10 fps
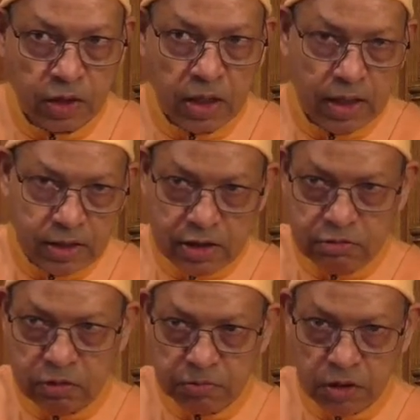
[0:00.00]
and these
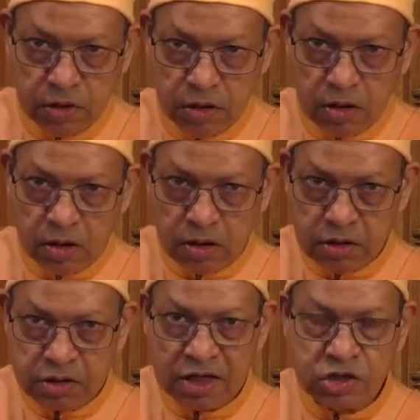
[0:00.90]
people
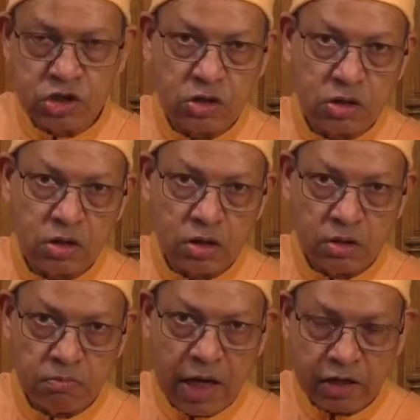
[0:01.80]
transit
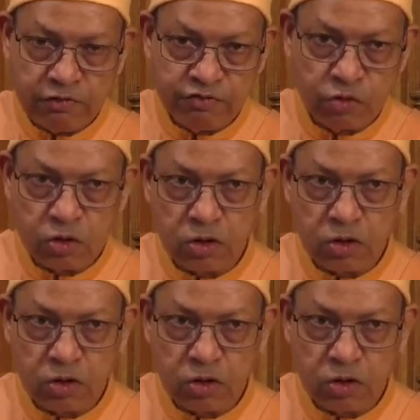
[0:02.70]
back and forth.